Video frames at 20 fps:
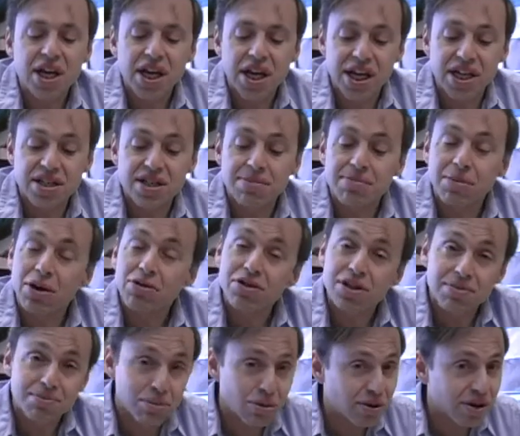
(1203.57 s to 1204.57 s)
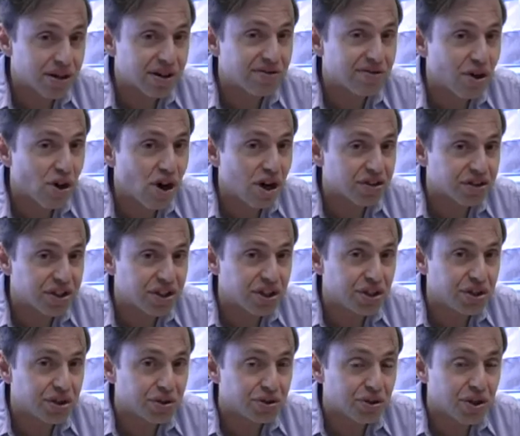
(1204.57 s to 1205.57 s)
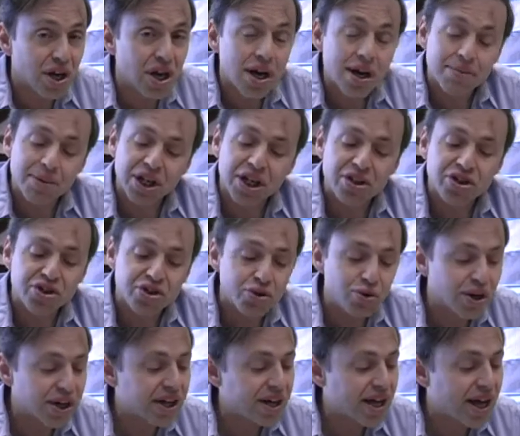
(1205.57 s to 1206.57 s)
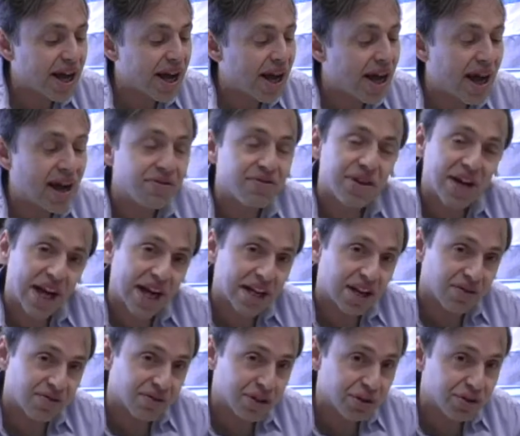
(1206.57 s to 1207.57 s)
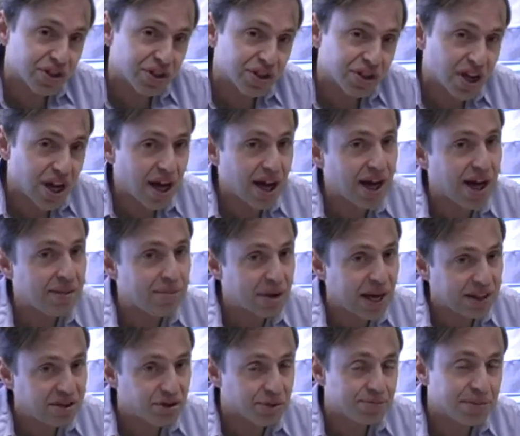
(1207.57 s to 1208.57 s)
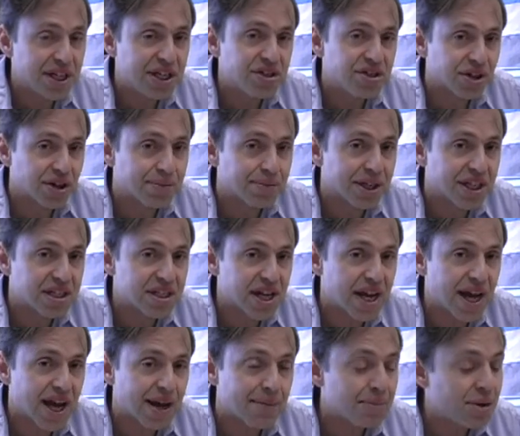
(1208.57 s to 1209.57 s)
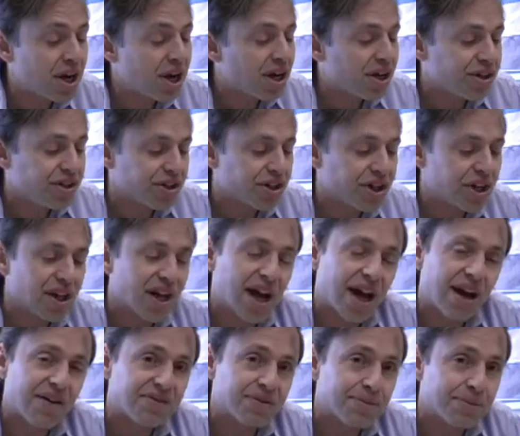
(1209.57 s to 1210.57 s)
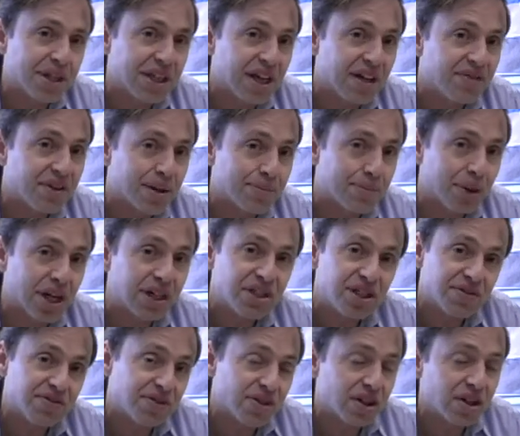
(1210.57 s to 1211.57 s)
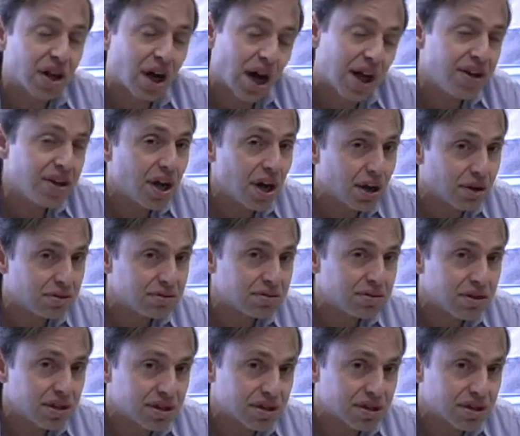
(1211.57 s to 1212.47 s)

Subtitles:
is the most important of all to you, because you are going to have, at a future time, at your midterm exam, you're going to have to be given a bunch of unknown